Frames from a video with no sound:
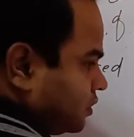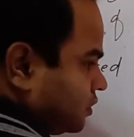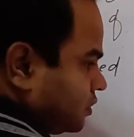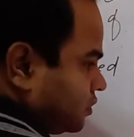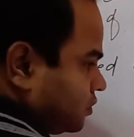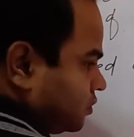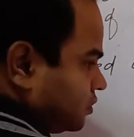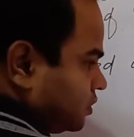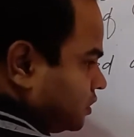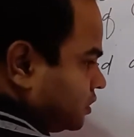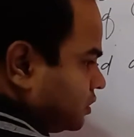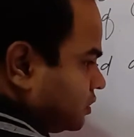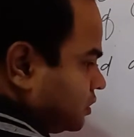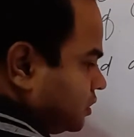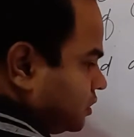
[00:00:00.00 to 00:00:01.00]
So
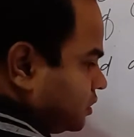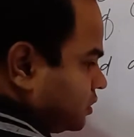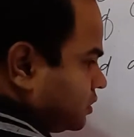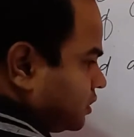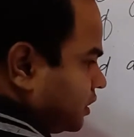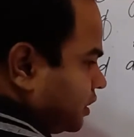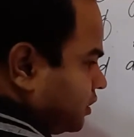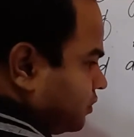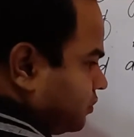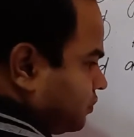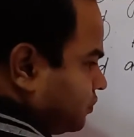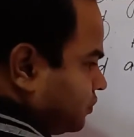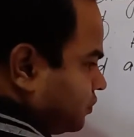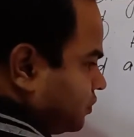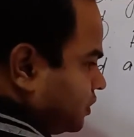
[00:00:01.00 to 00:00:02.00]
this is
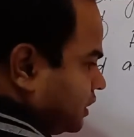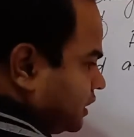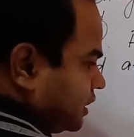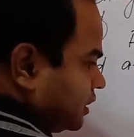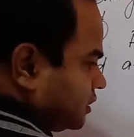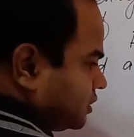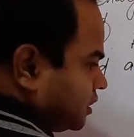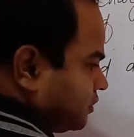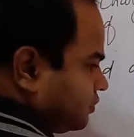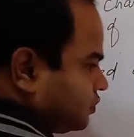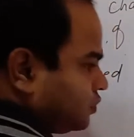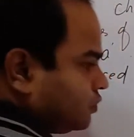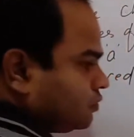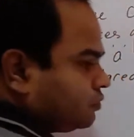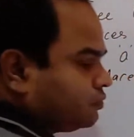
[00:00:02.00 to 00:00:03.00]
let us say
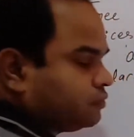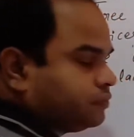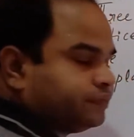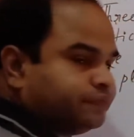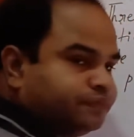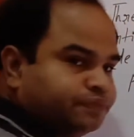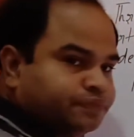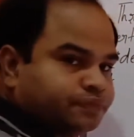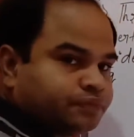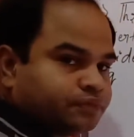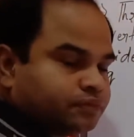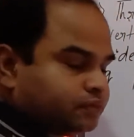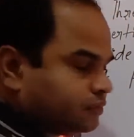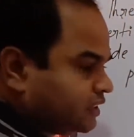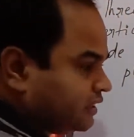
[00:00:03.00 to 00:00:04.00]
F2.
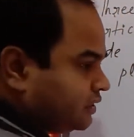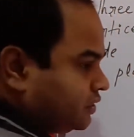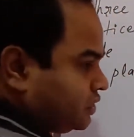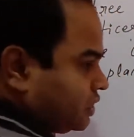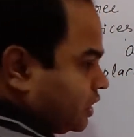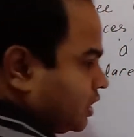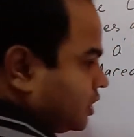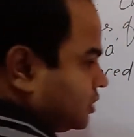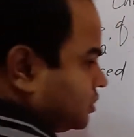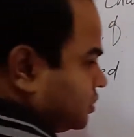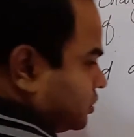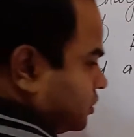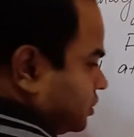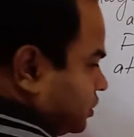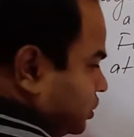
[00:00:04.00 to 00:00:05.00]
Charge
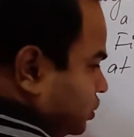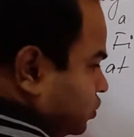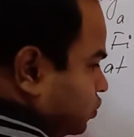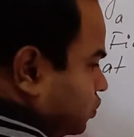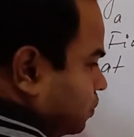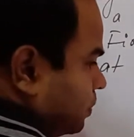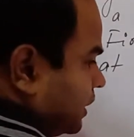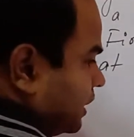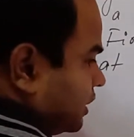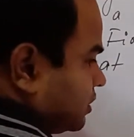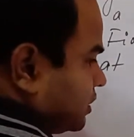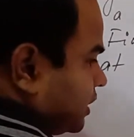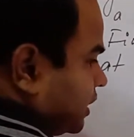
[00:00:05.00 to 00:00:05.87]
Q placed at